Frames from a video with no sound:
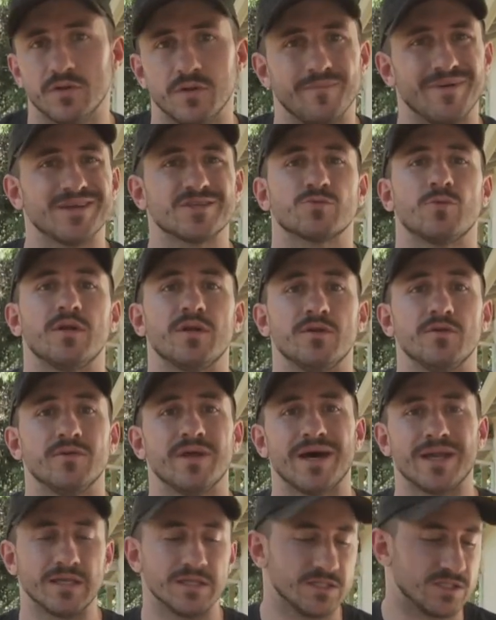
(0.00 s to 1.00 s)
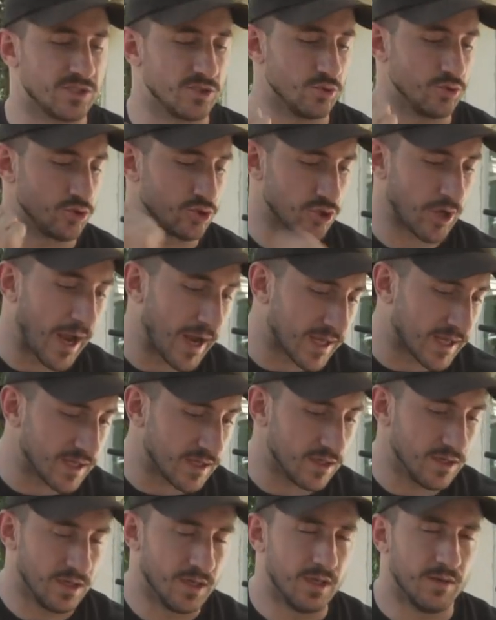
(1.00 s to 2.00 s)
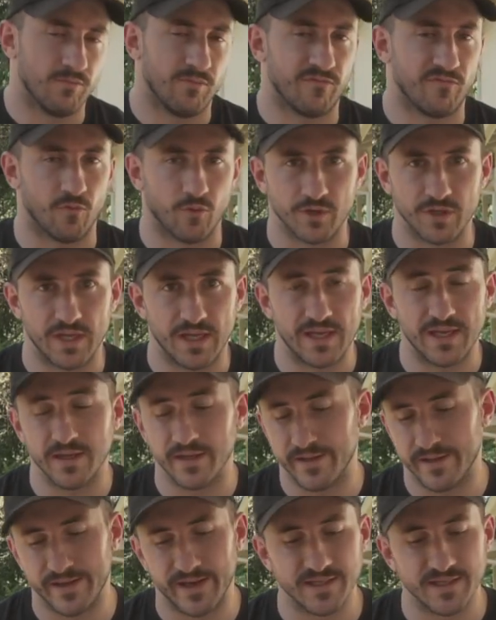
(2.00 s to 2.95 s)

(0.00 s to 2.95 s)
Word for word: And the best way to do that is to track it, before you eat it.